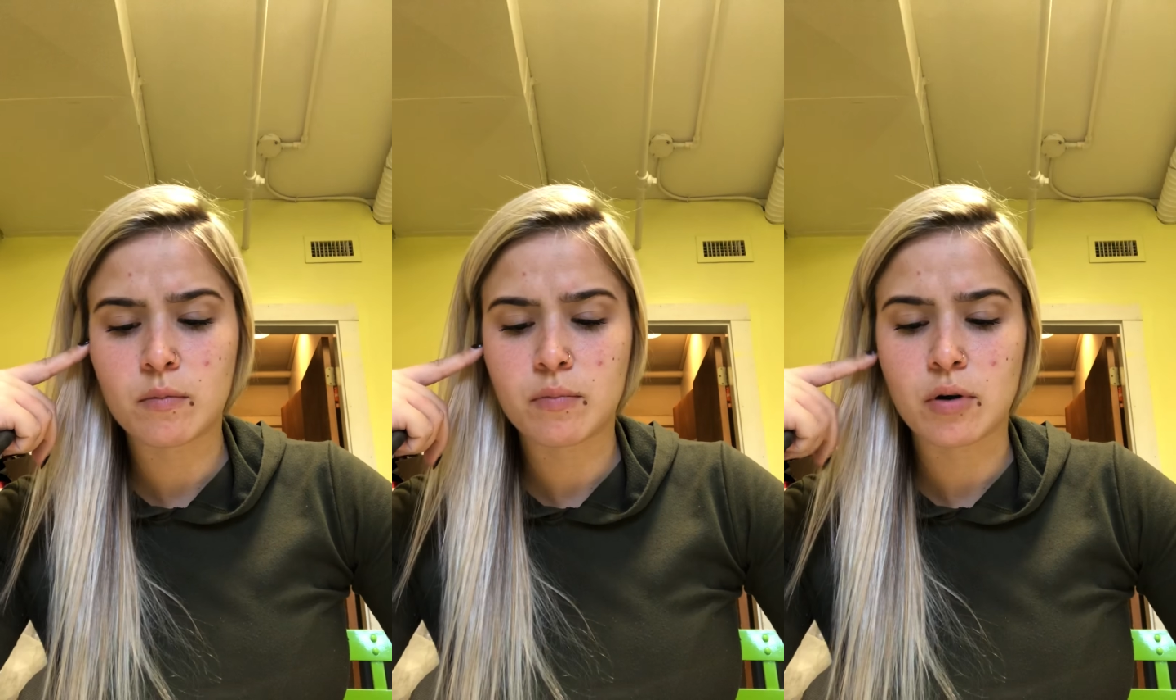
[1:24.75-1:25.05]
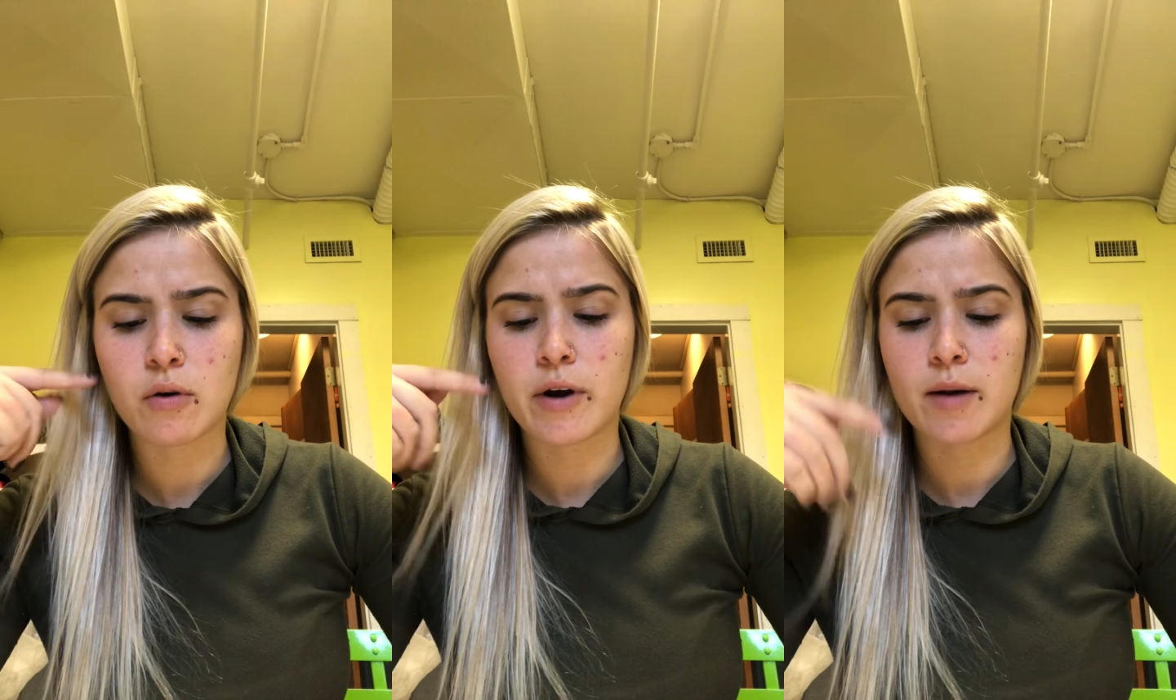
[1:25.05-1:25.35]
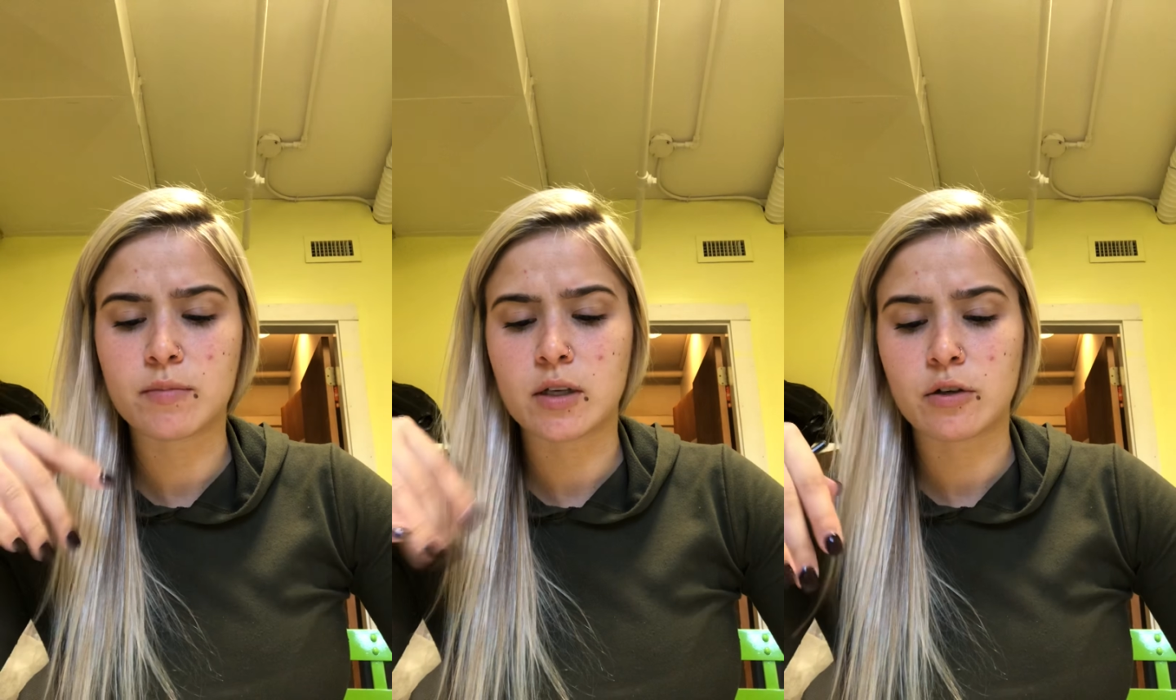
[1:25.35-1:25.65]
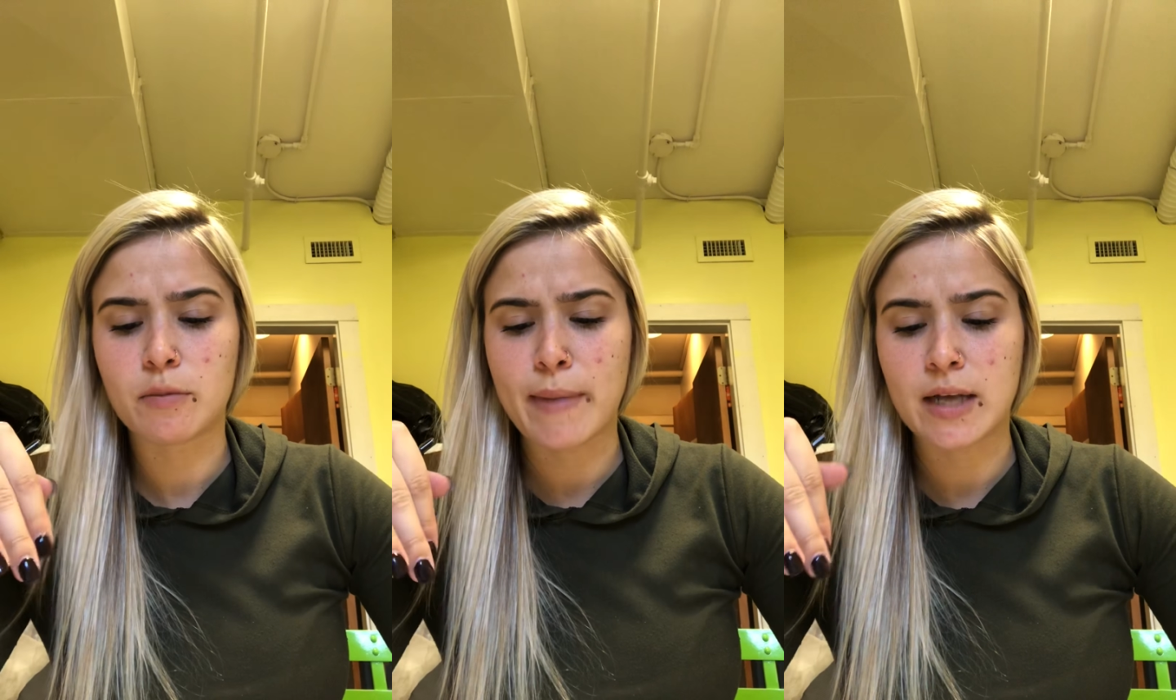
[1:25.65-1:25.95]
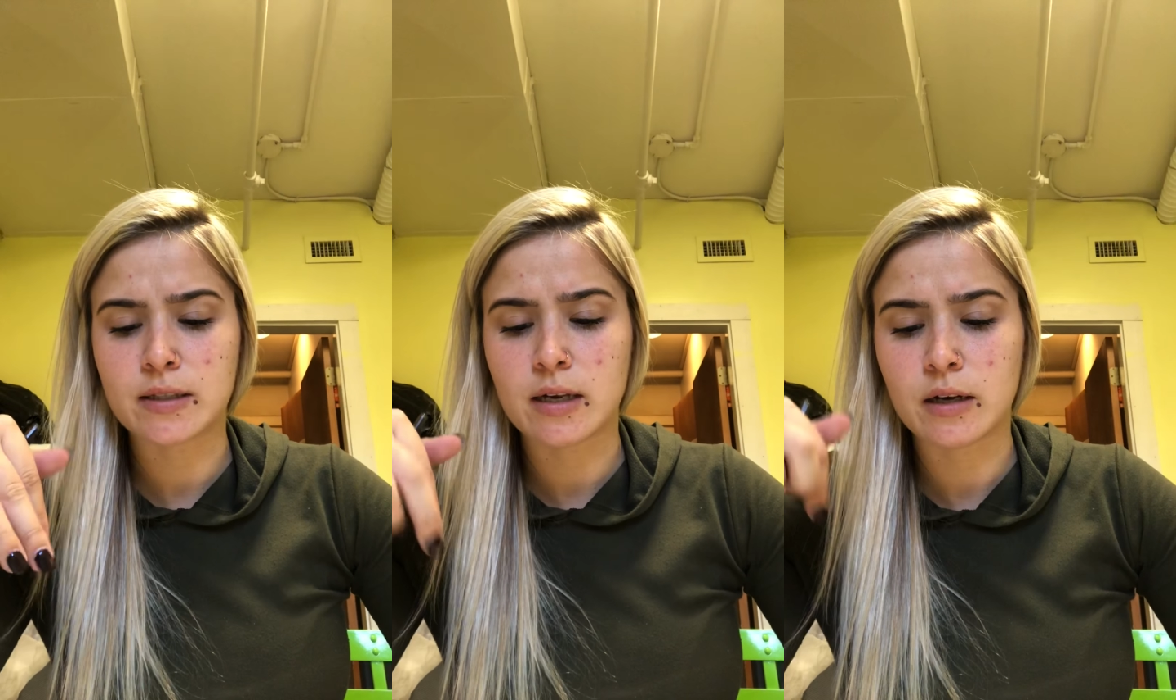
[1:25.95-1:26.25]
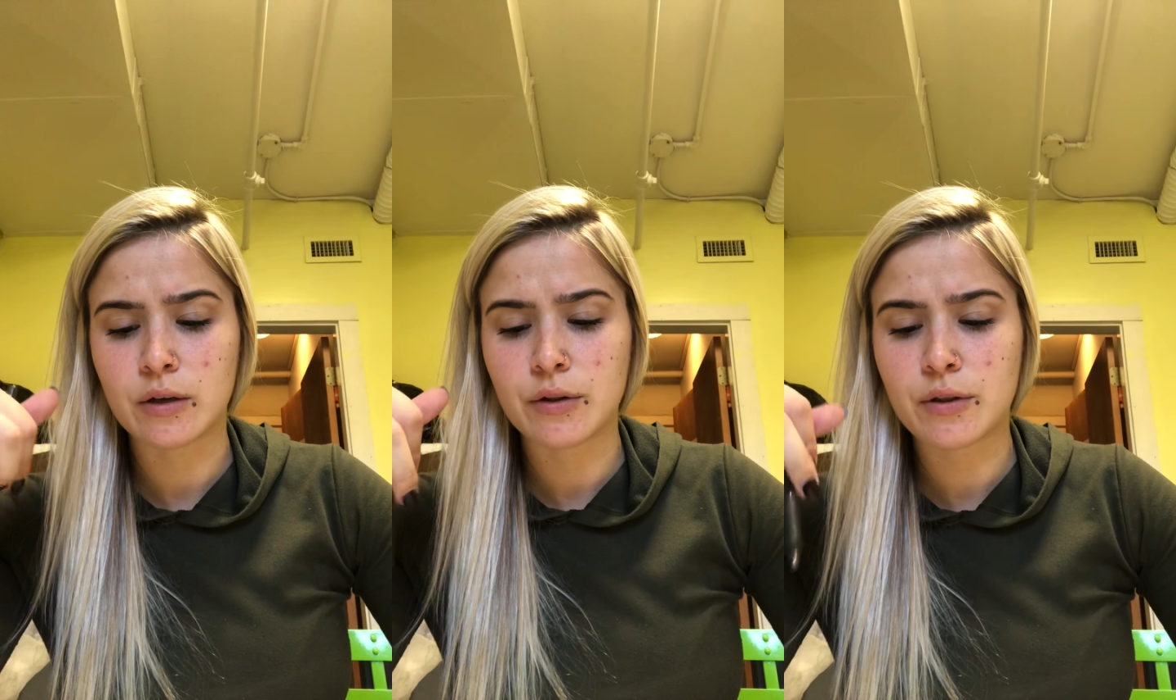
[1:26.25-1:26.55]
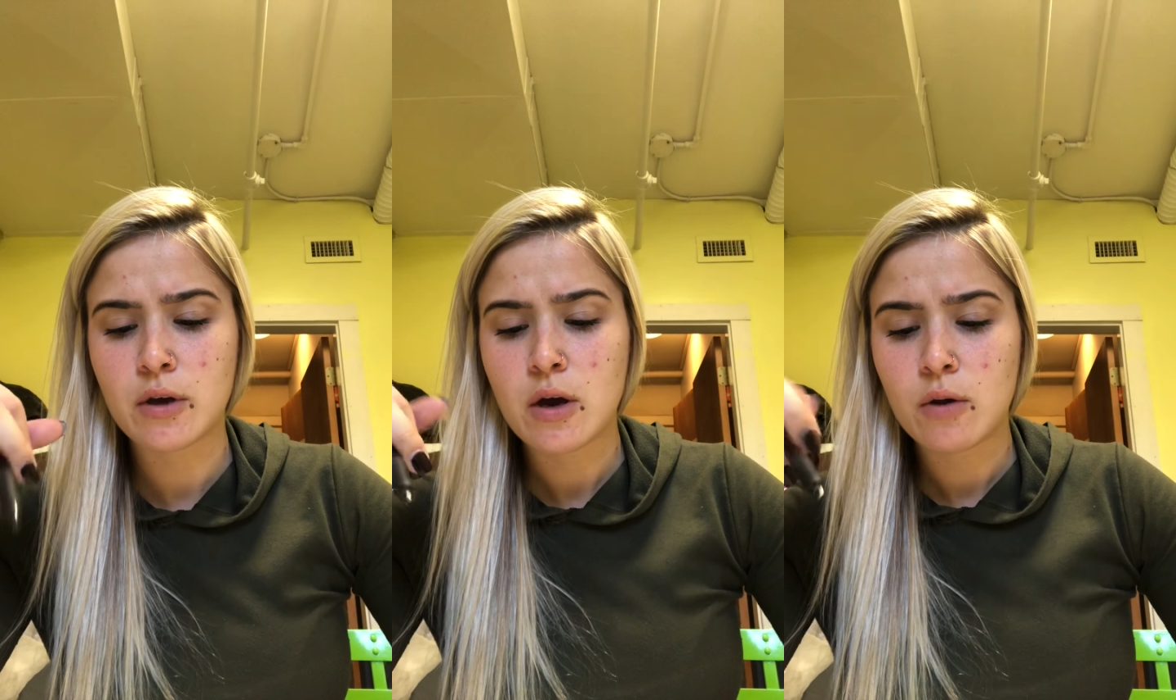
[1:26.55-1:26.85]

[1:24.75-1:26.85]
programs under Mass Health,